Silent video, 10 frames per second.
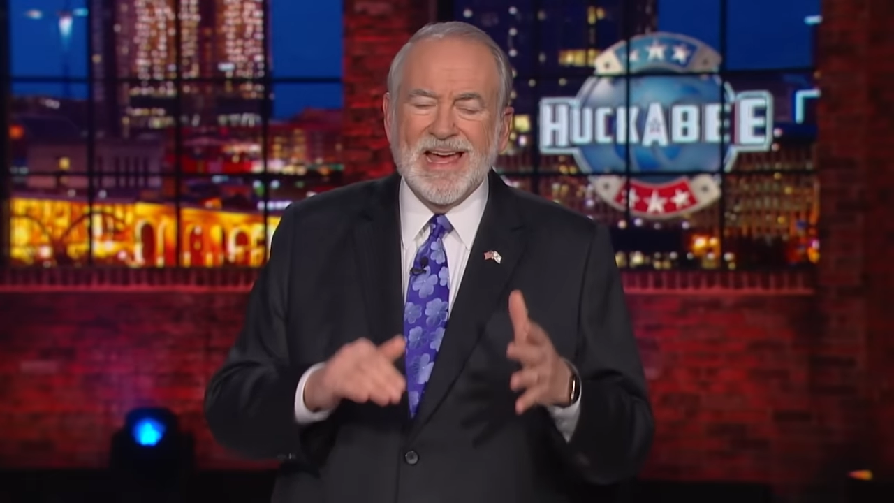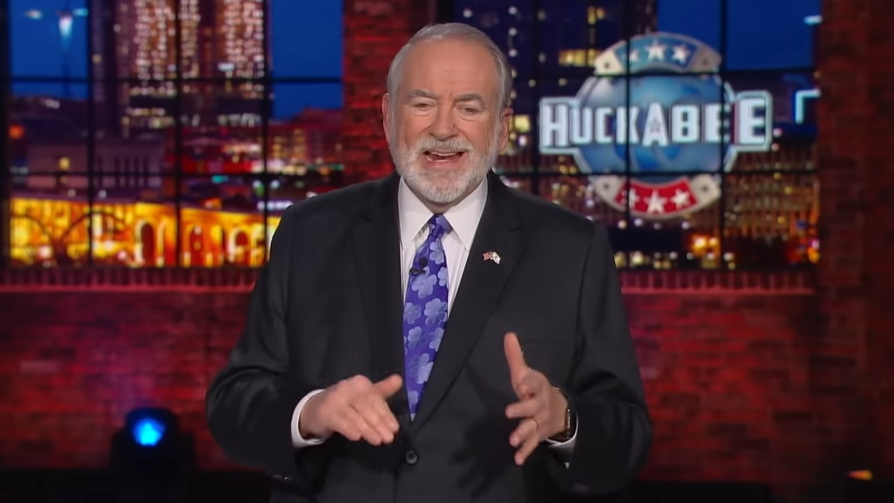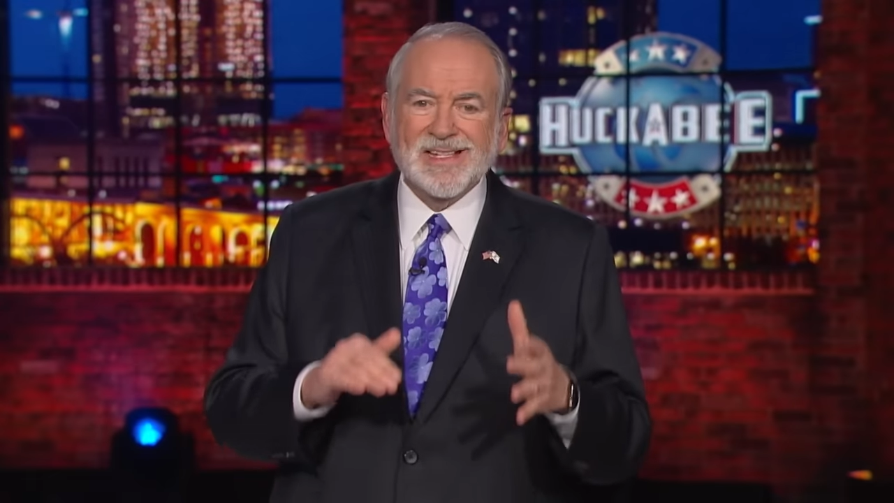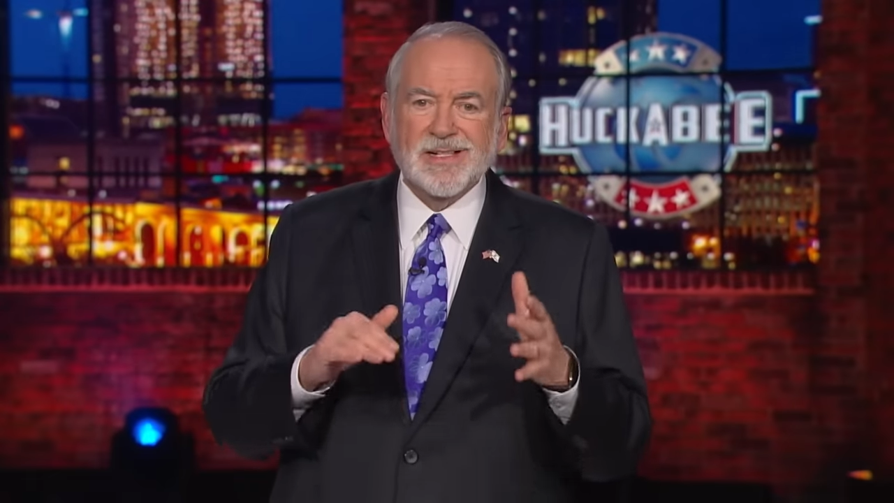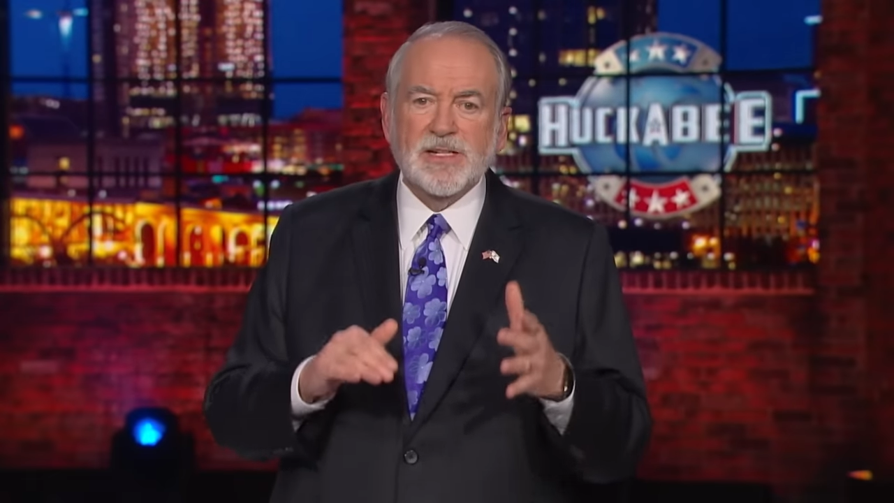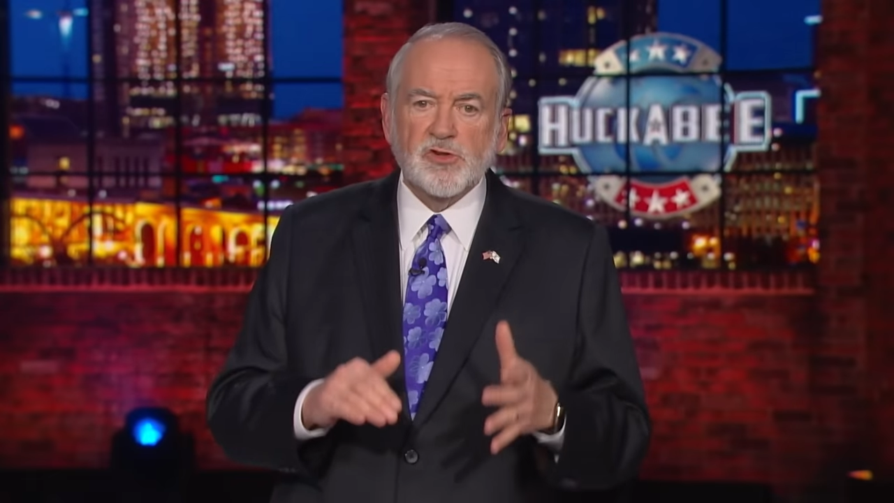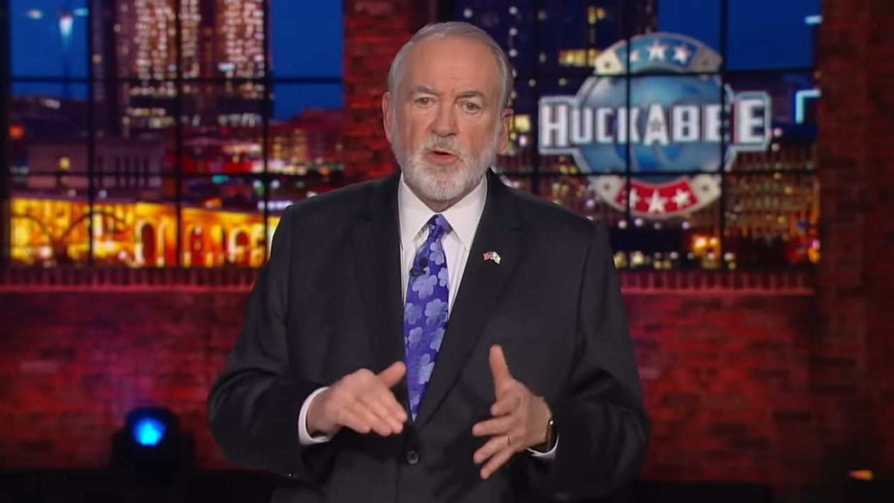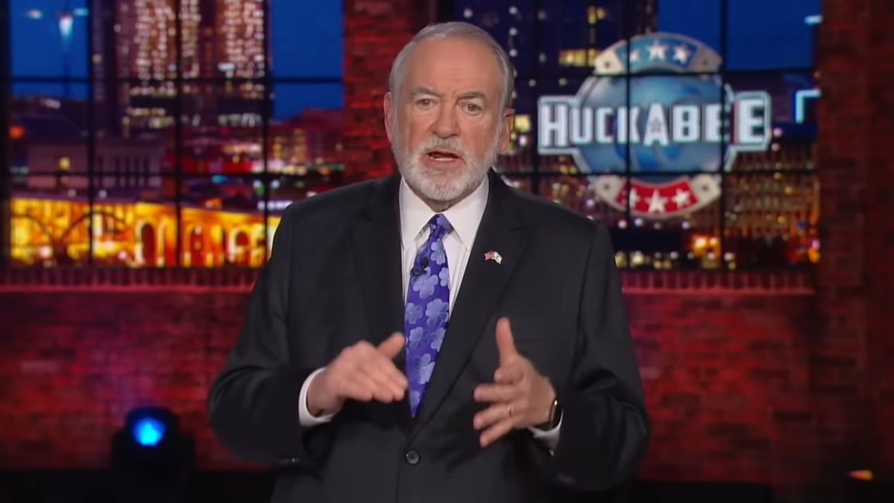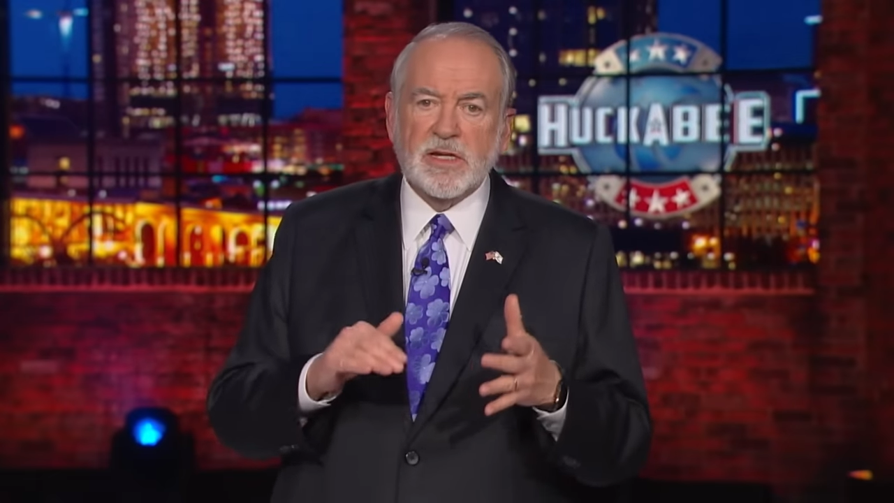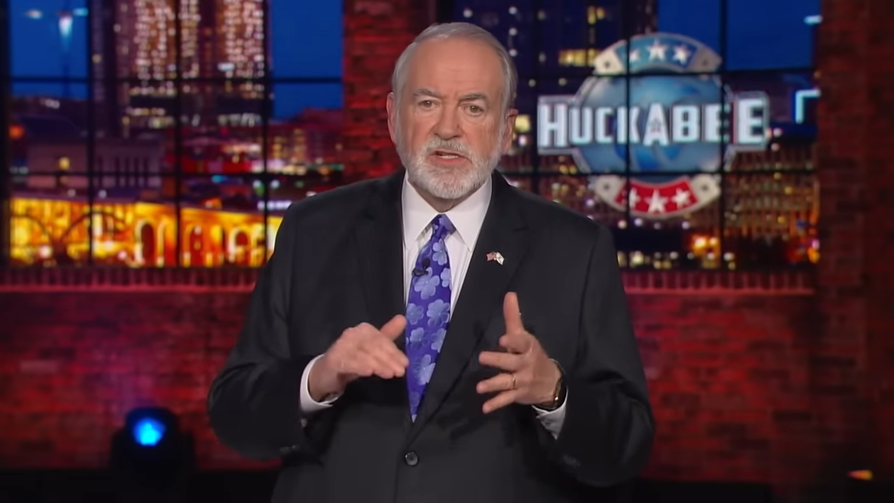innocent
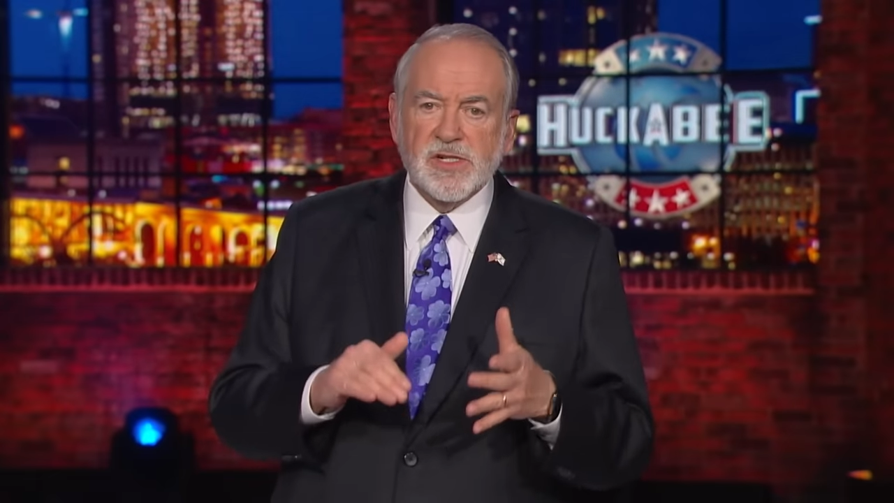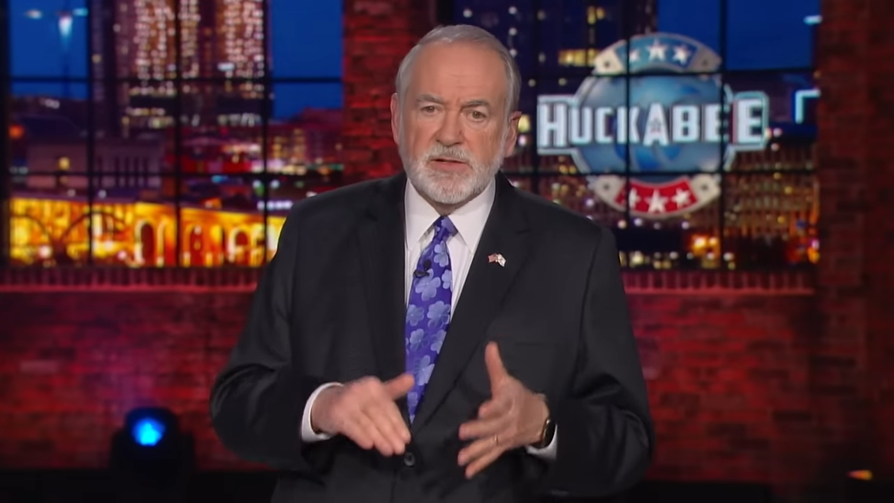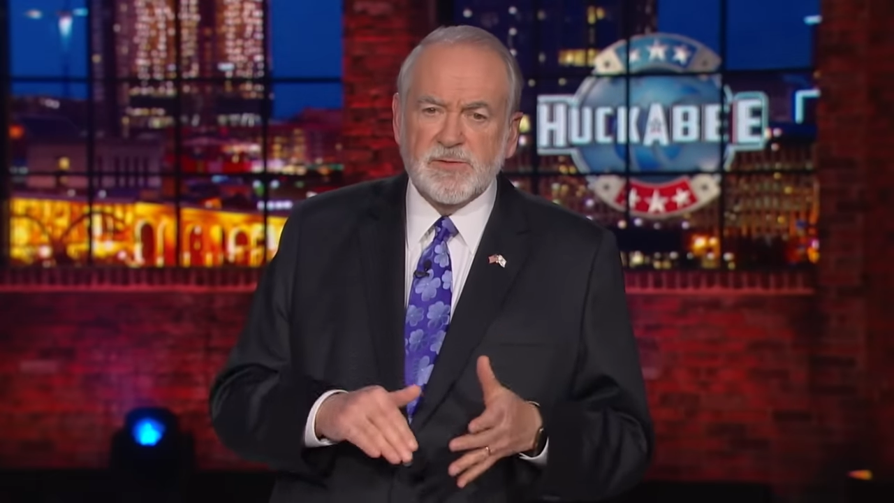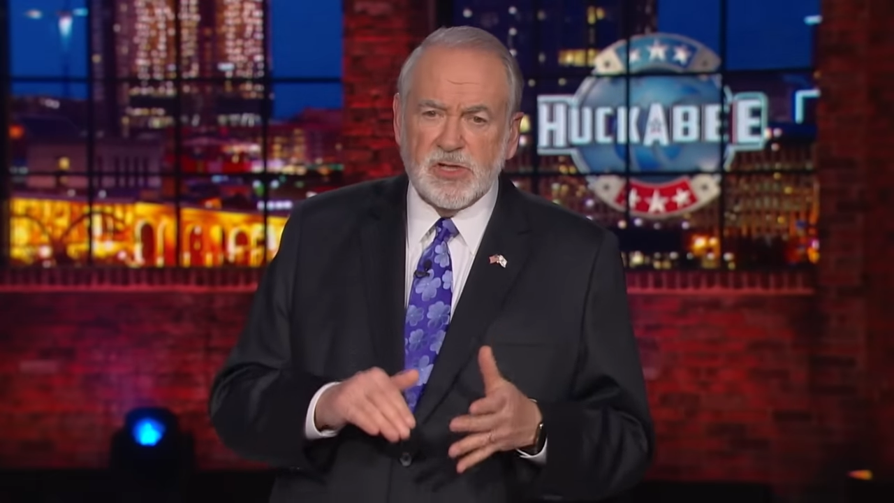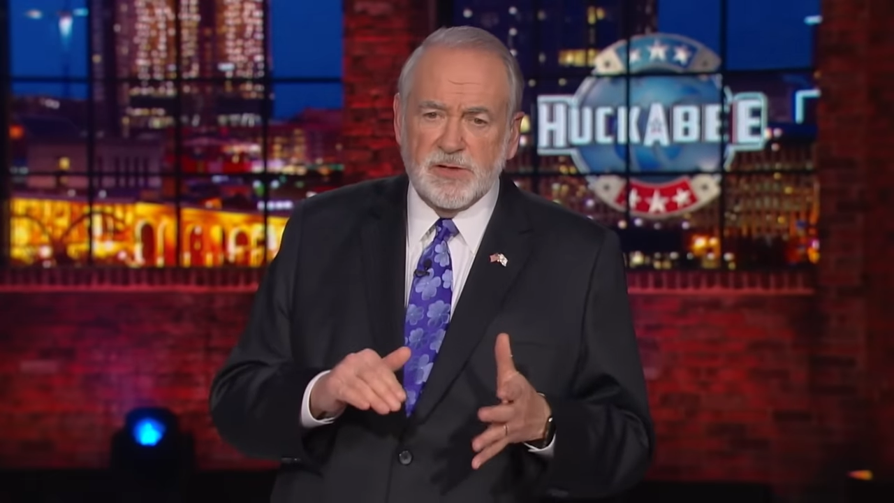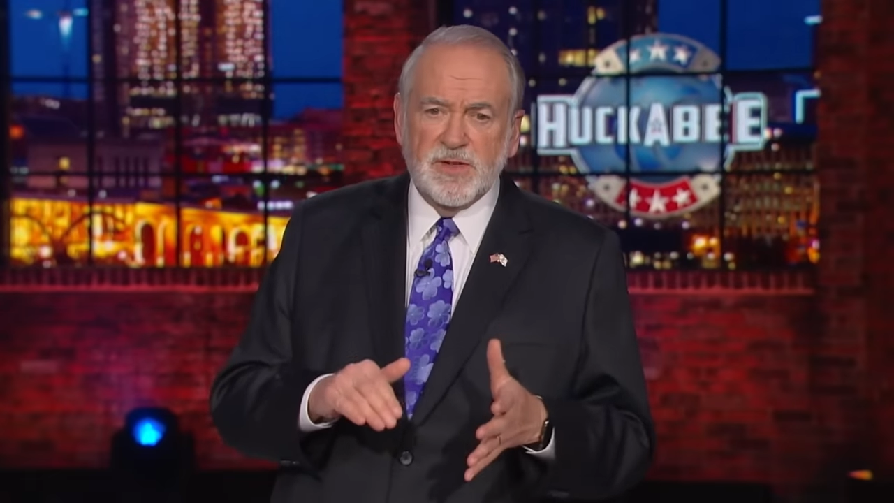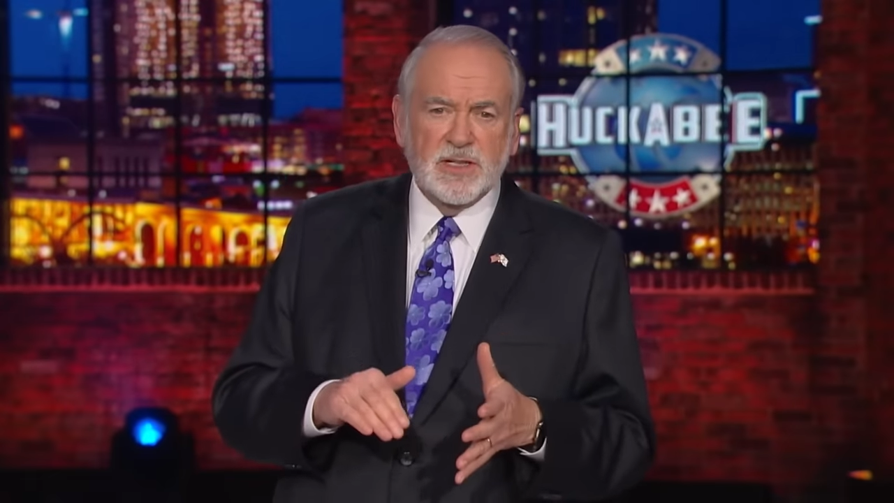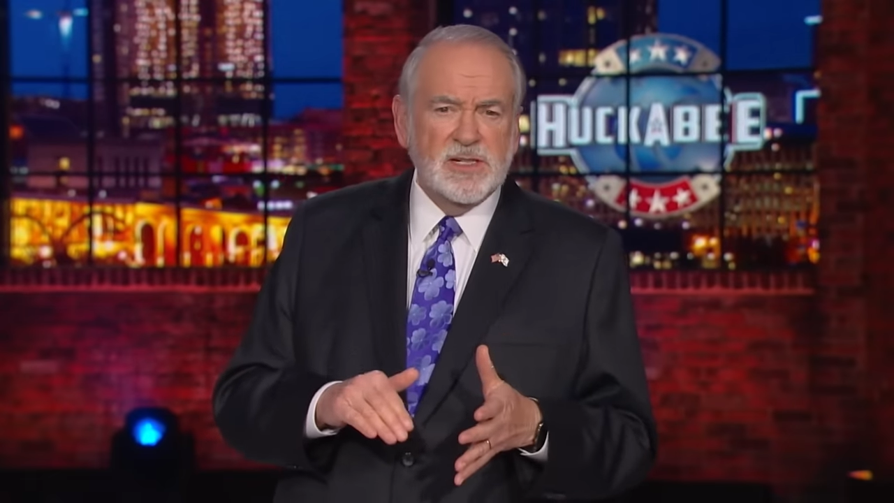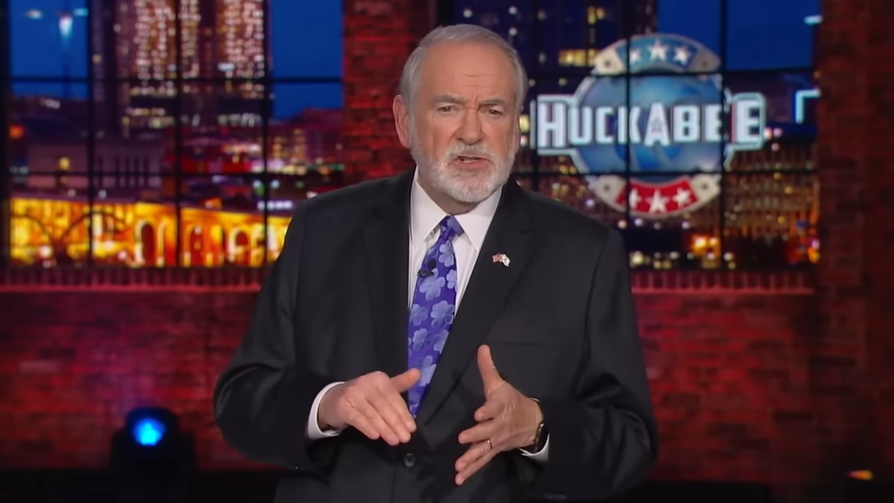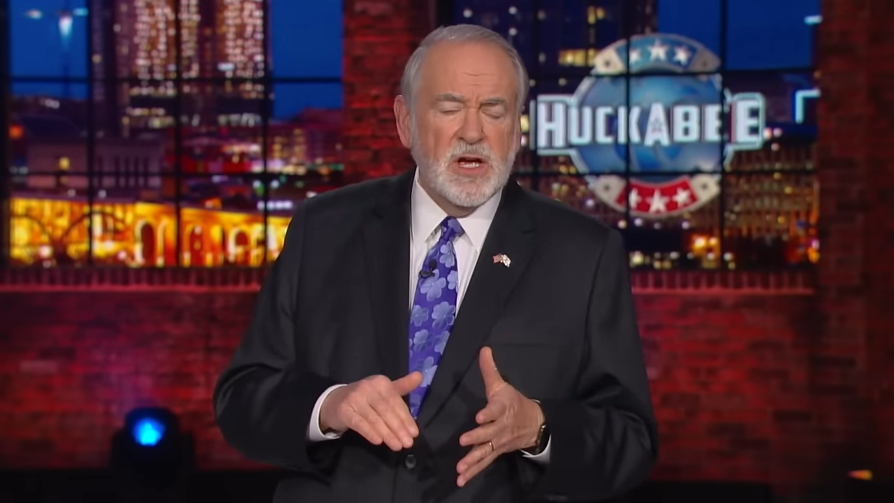Israeli
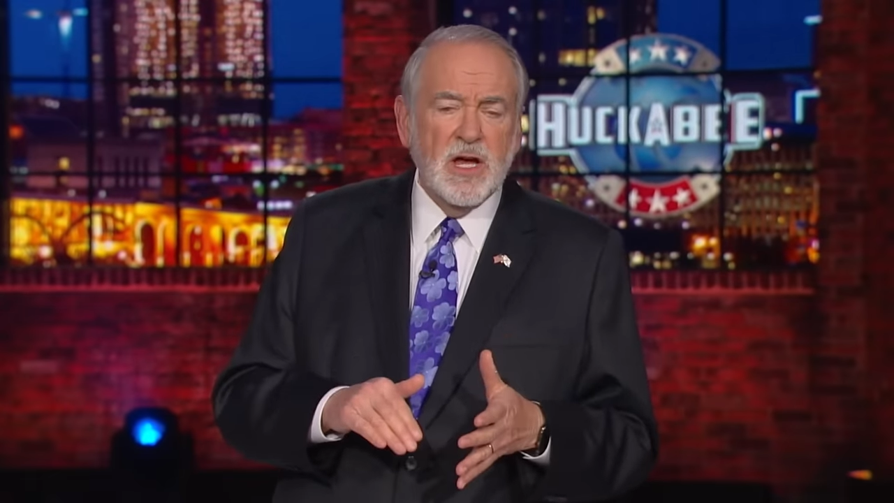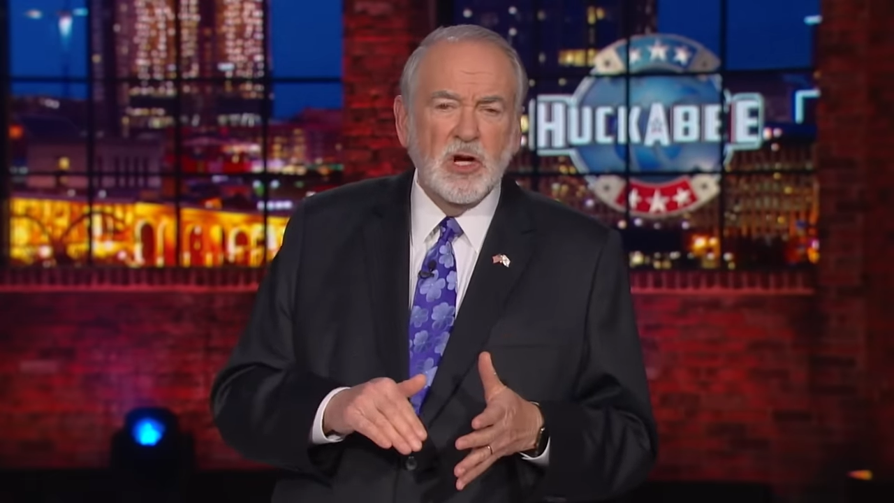civilians